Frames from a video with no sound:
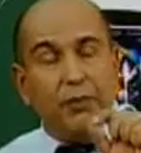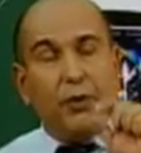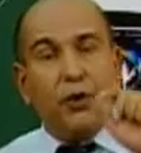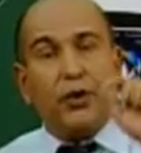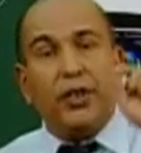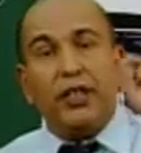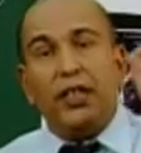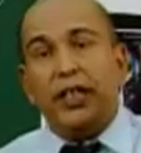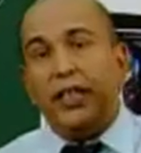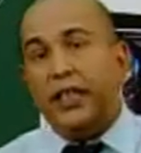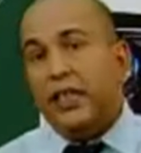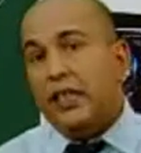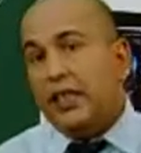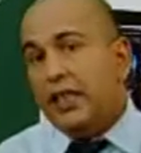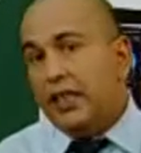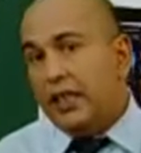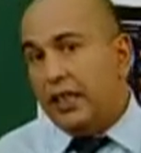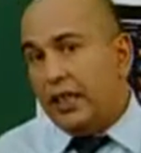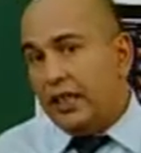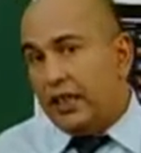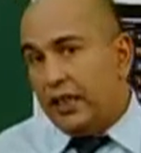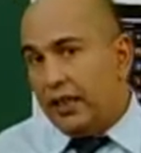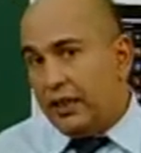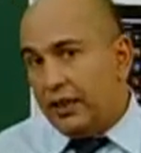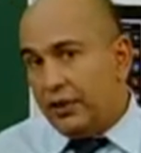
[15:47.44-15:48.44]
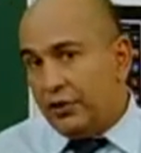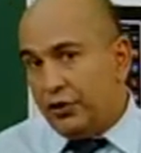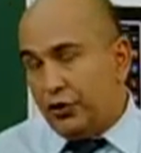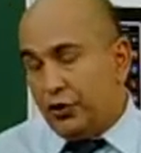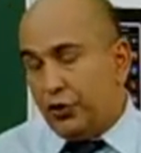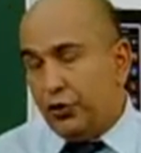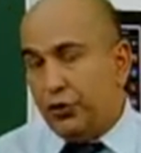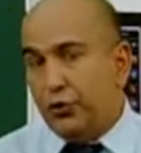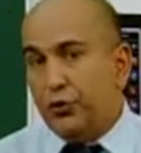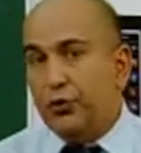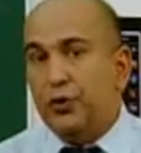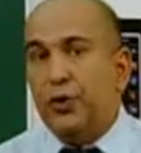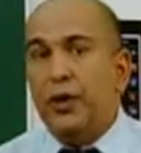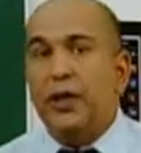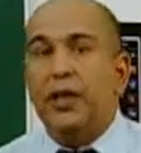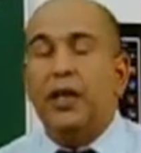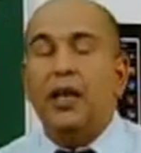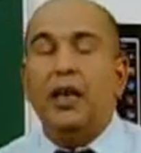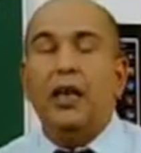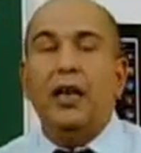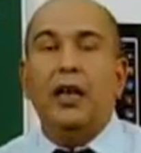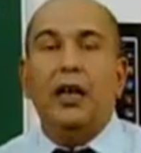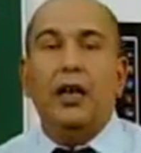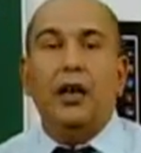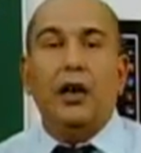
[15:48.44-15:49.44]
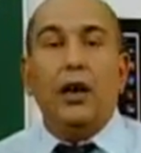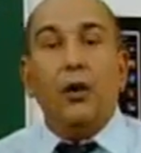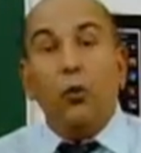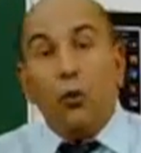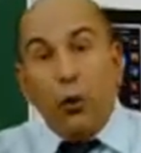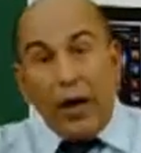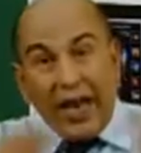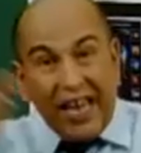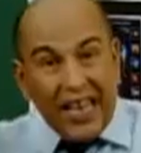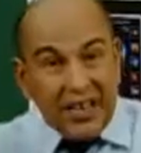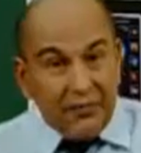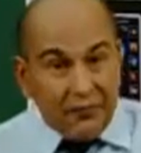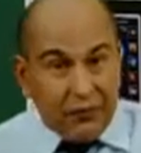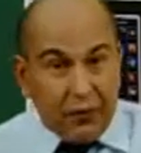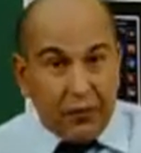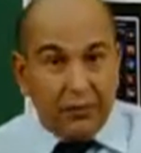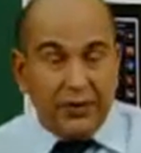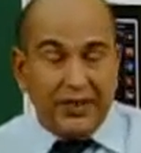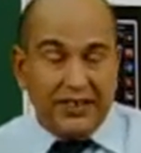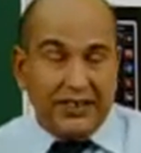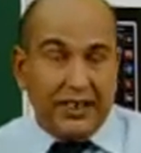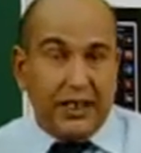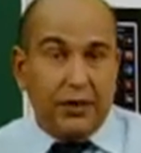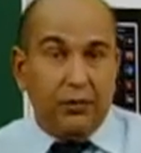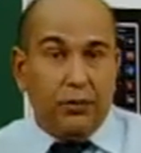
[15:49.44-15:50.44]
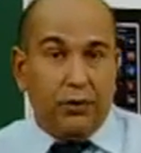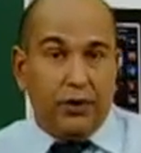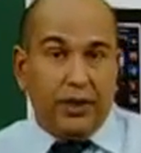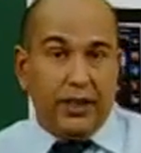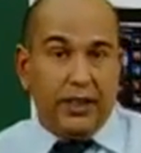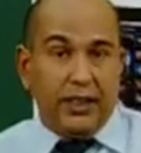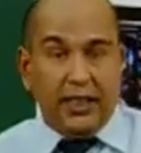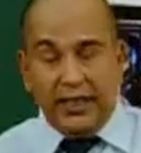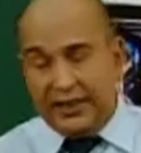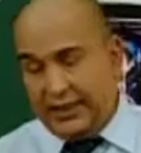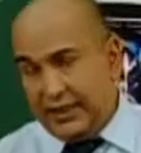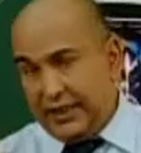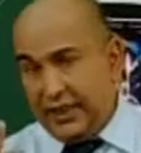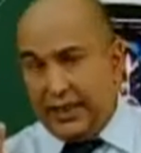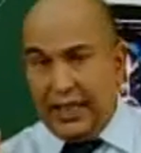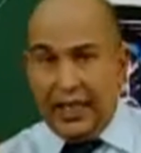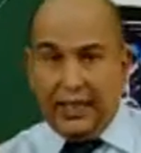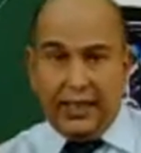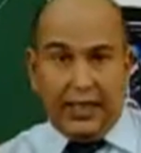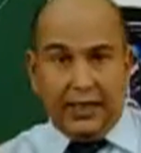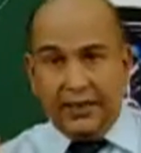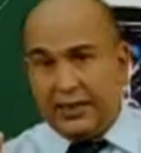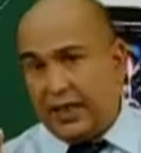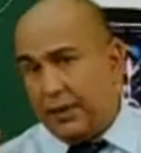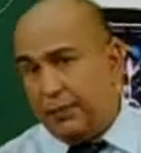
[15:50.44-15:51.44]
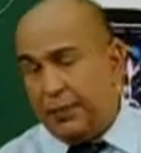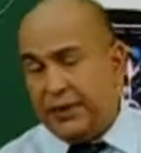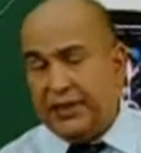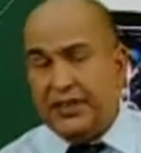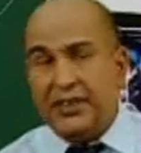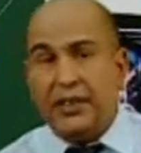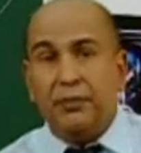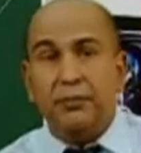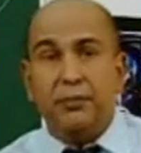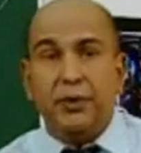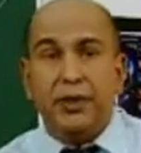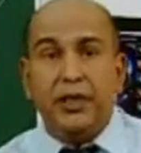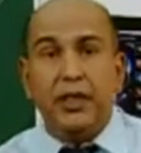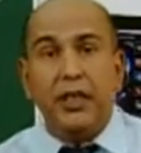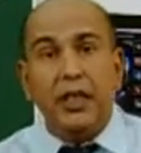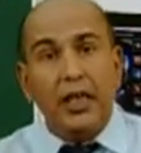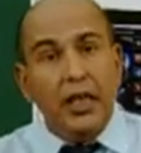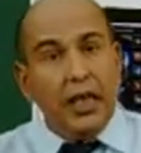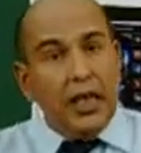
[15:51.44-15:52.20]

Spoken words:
body to away from the cell body. Let's say that. Let's keep it simple.